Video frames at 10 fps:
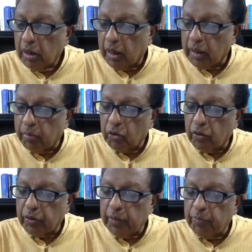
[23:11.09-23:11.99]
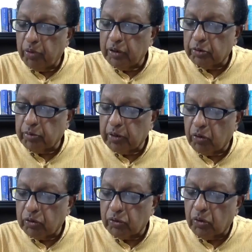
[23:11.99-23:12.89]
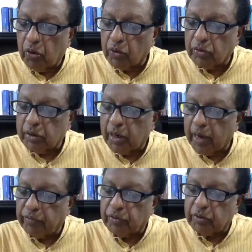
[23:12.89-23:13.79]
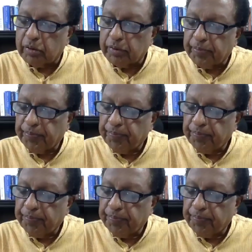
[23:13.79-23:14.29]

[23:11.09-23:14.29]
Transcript: and about 20 policemen also lost their lives.